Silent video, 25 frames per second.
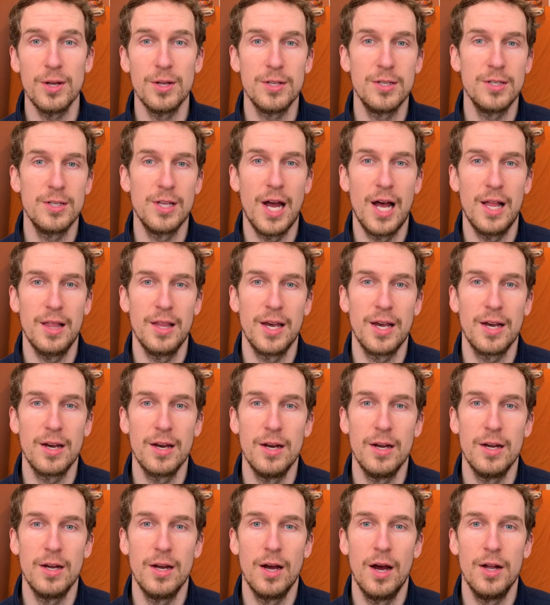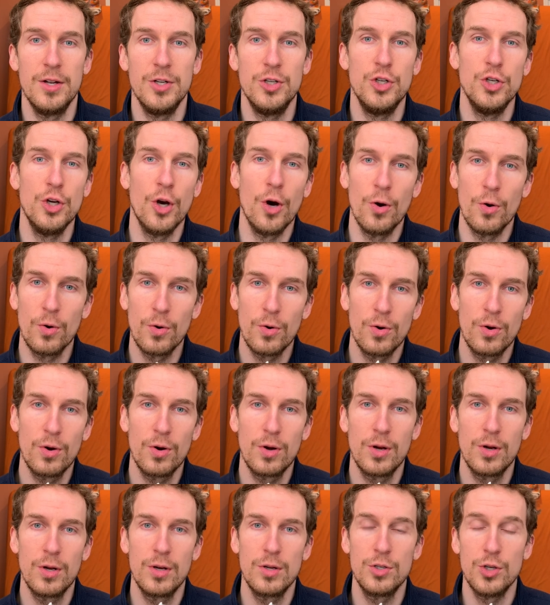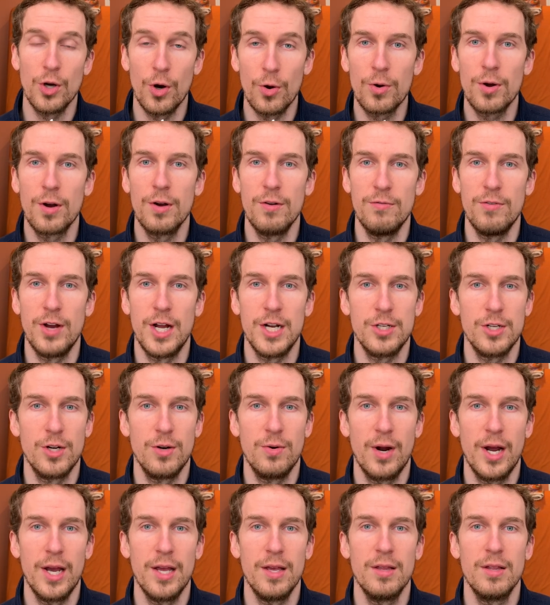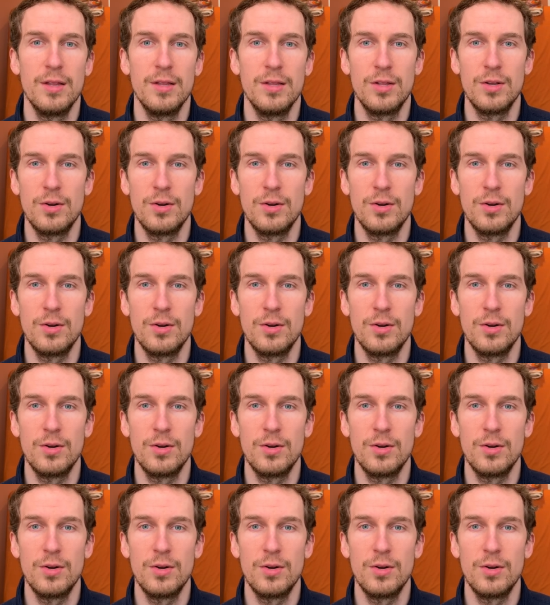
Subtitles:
It's not like a joke convention, right?